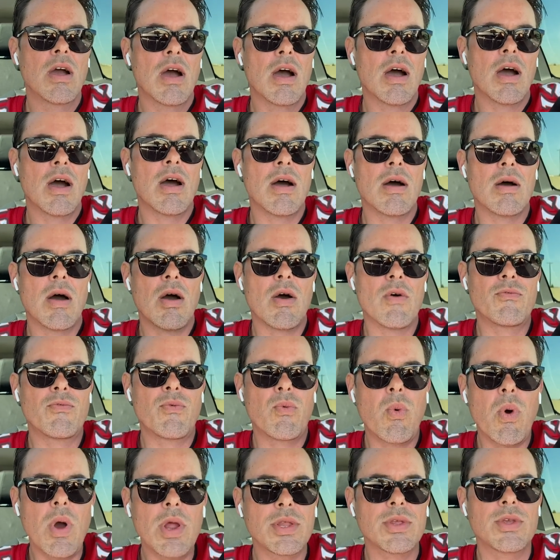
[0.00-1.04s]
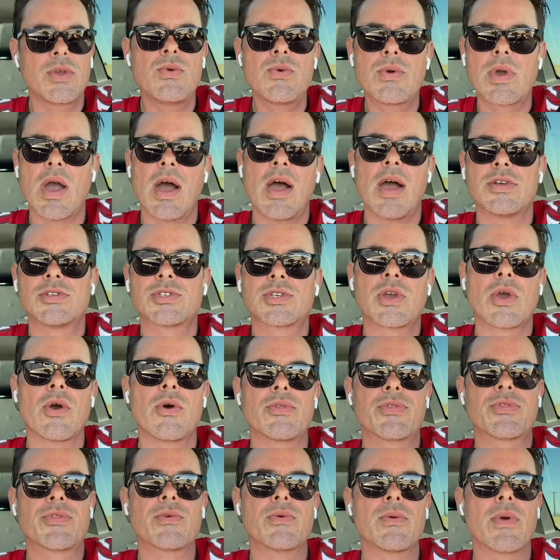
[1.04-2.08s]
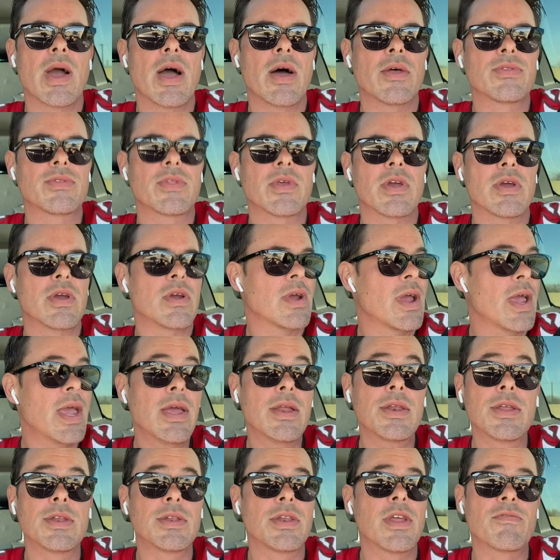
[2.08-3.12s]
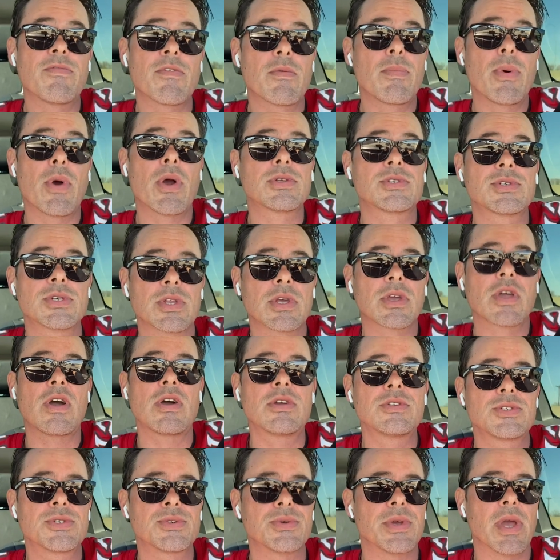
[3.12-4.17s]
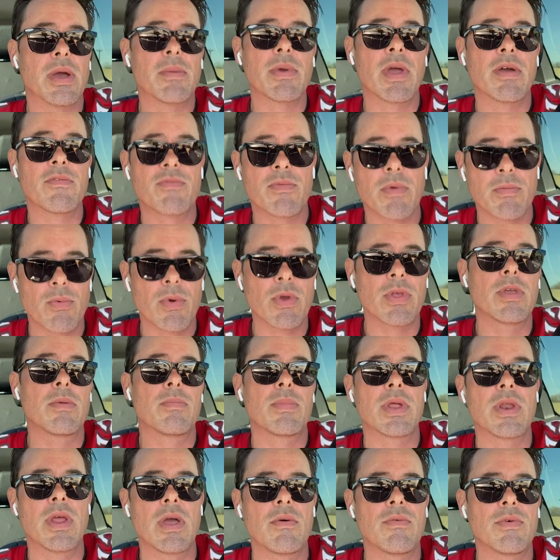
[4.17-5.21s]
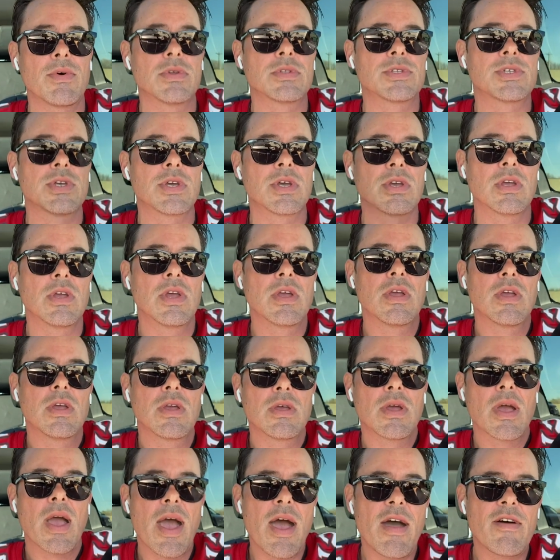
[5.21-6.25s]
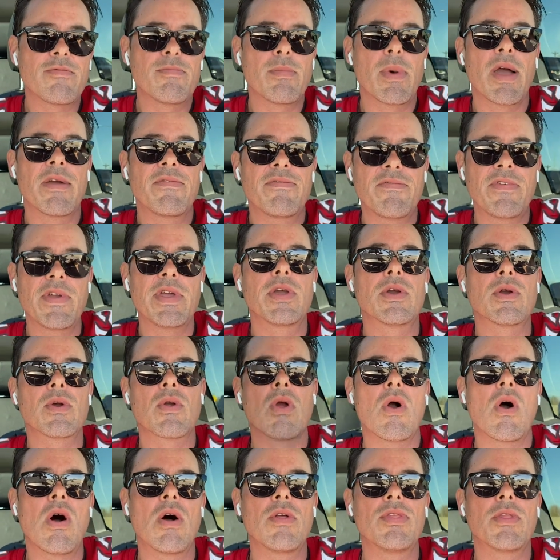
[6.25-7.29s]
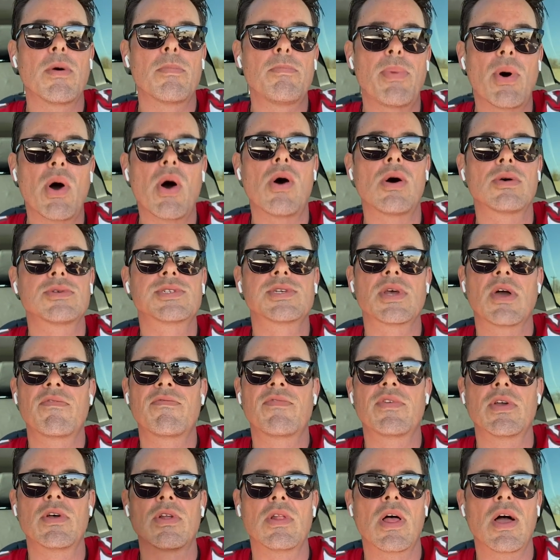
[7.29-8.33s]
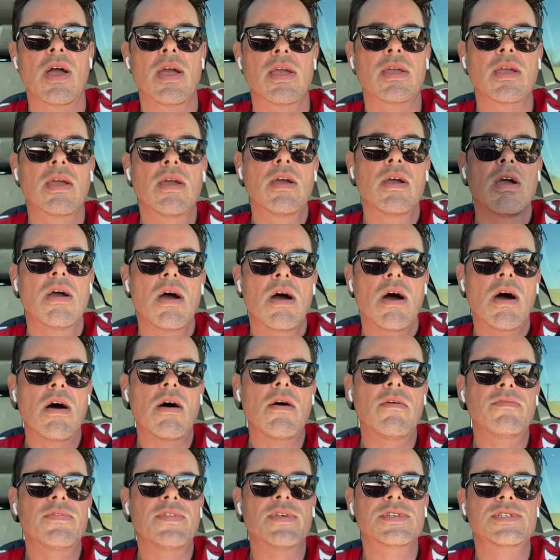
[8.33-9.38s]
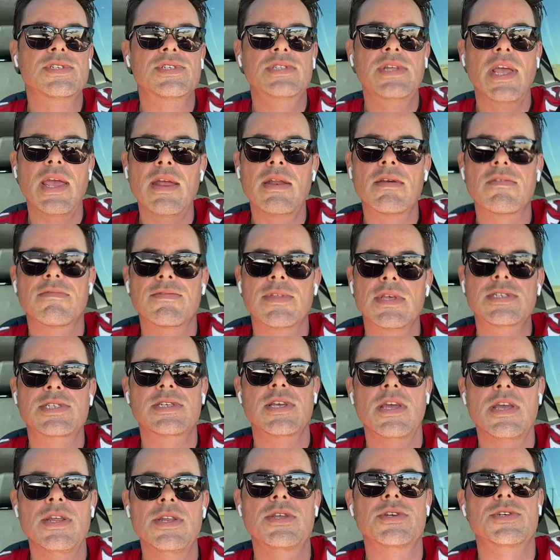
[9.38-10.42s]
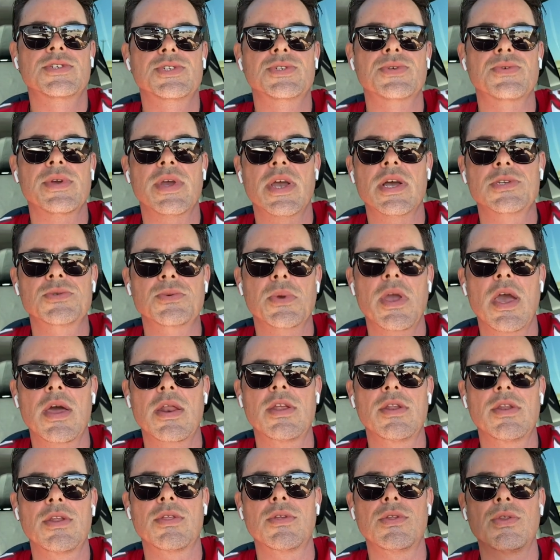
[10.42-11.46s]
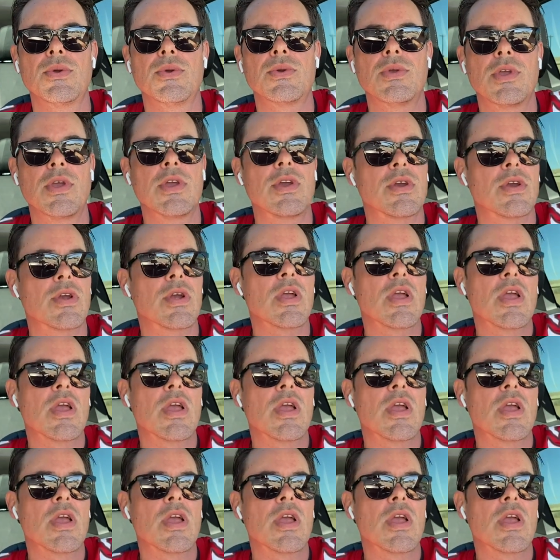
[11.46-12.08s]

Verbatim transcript: Uh, of what you guys go through out there and in different parts of the country. I mean, I've really been able to have my finger on the pulse, I feel like, of the state of this industry as we head into the new year.